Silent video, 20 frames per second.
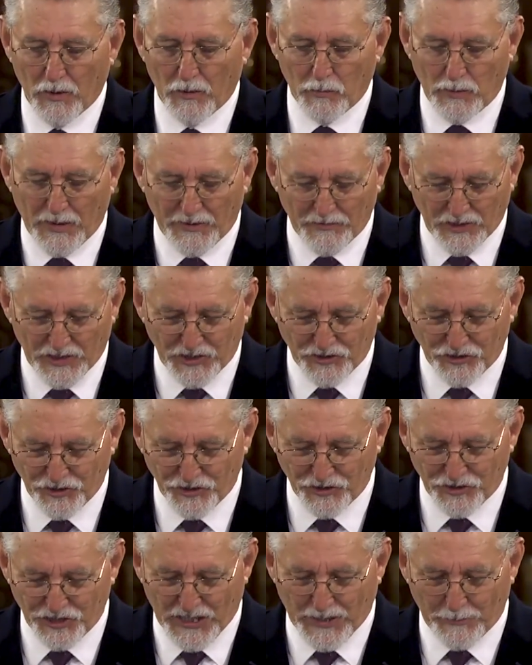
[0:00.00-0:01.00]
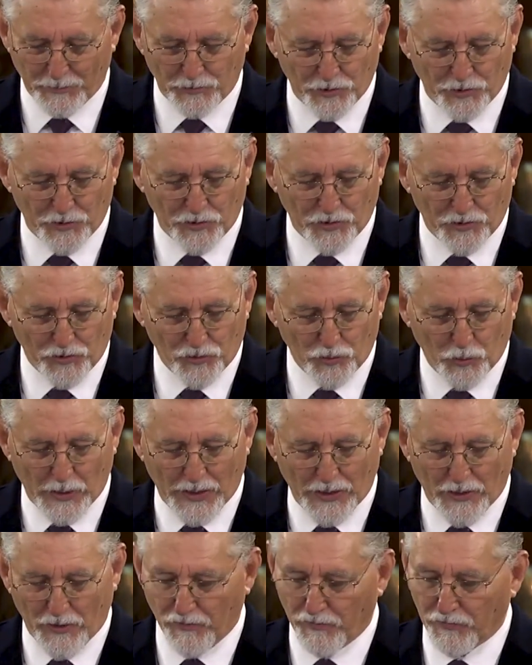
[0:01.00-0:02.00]
Revelation chapter
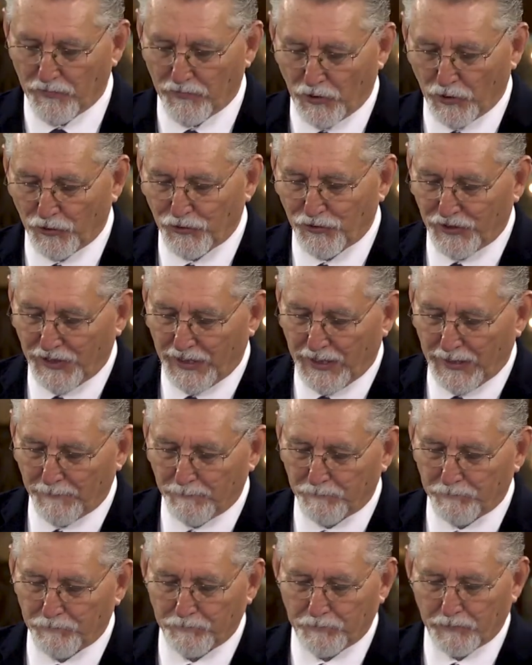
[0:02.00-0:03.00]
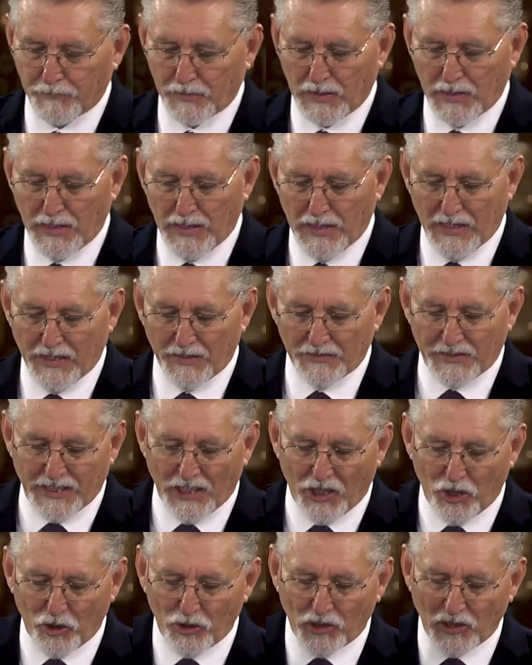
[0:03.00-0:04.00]
12, verse 10. Then
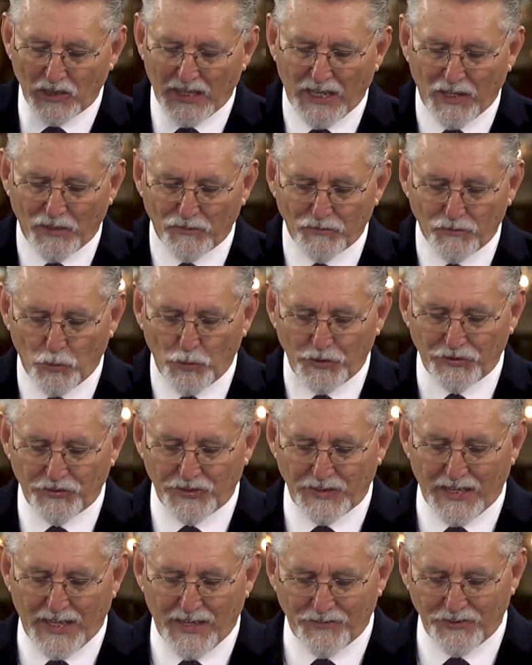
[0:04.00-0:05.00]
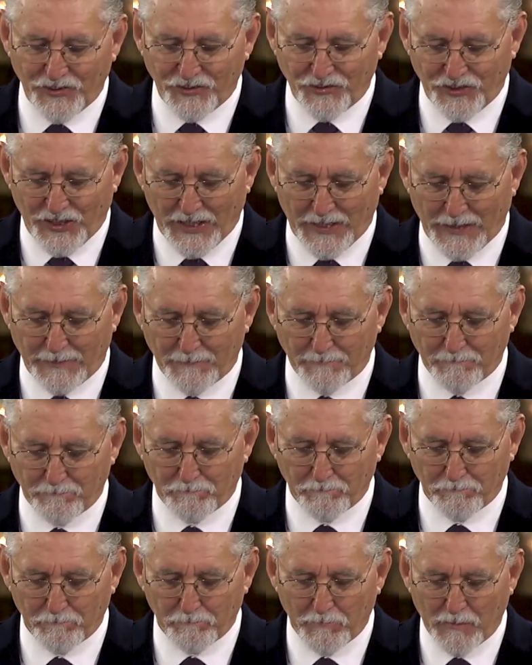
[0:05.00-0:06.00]
I heard a loud voice in heaven saying,
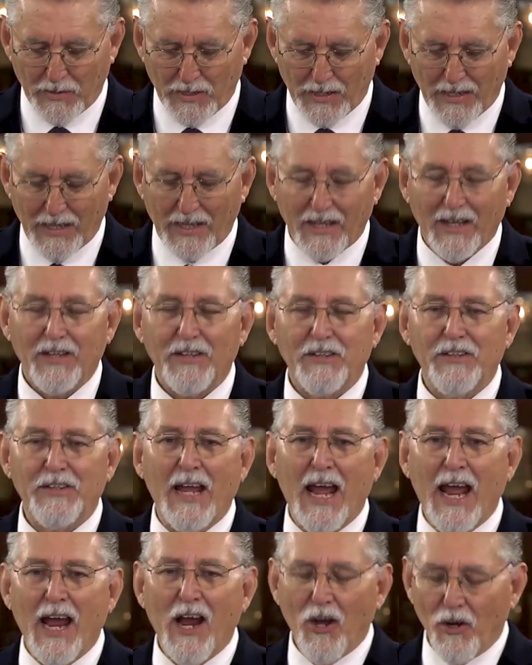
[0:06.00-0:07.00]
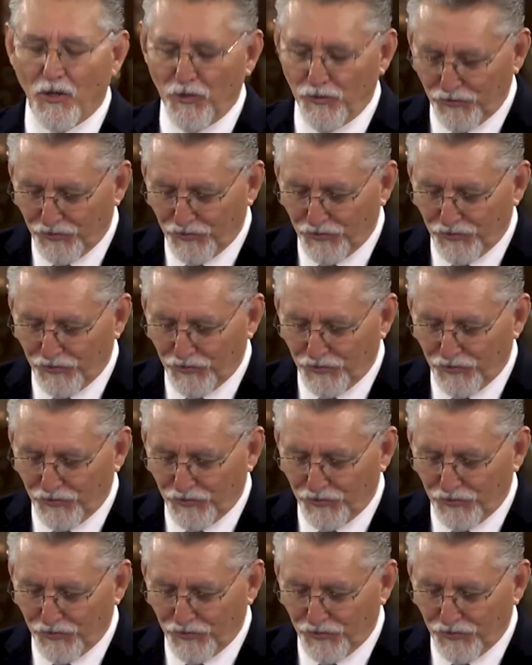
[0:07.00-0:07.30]
now